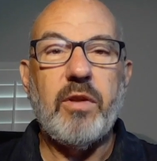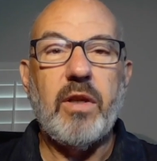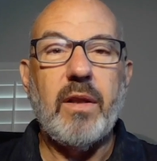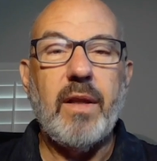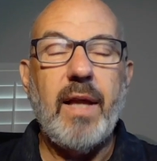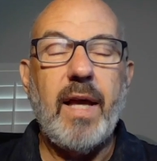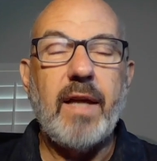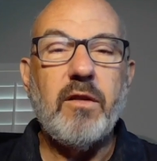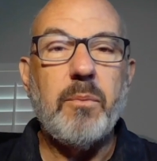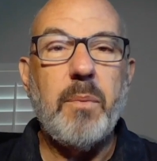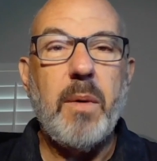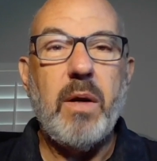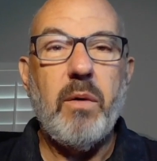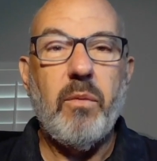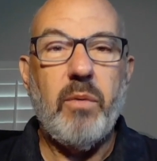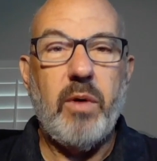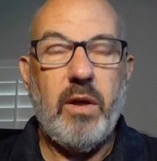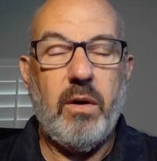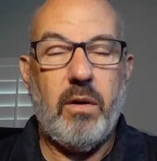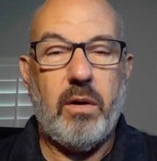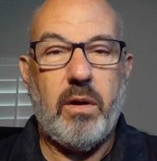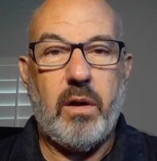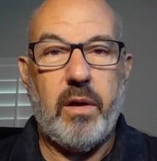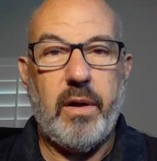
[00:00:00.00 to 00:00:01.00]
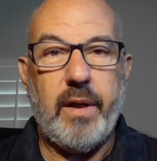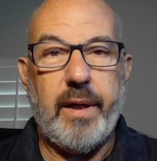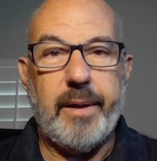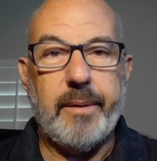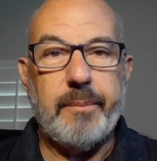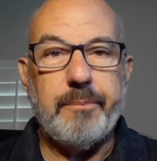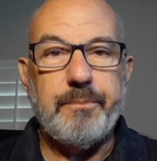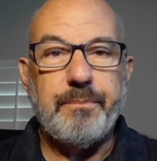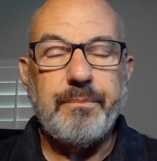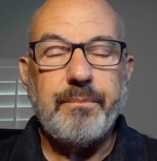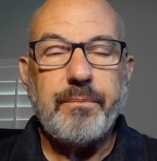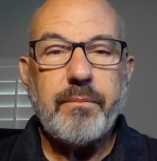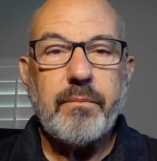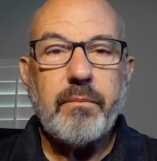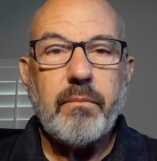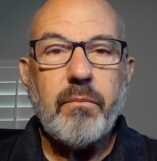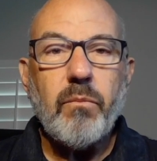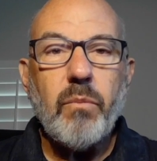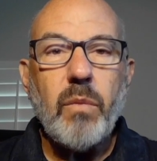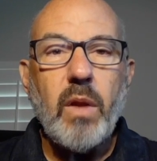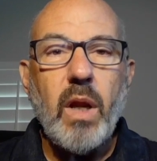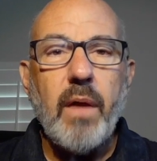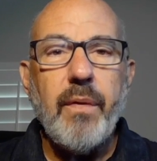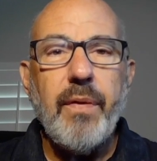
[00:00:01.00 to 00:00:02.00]
And let's be real clear
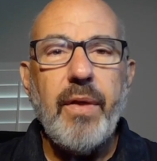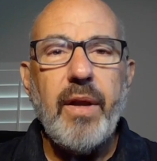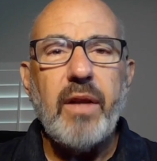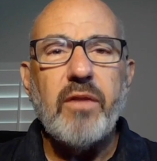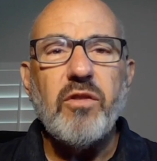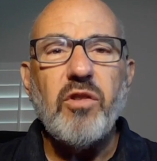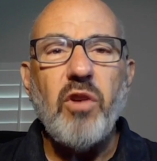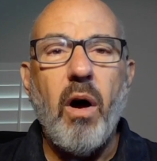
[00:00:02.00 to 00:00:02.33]
that it's